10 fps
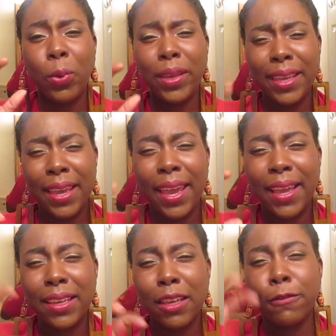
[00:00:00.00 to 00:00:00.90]
We
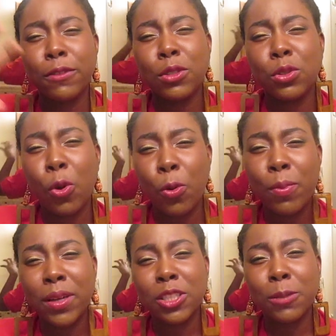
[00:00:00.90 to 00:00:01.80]
can't give so
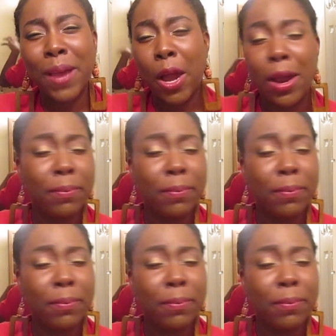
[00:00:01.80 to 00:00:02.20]
much power.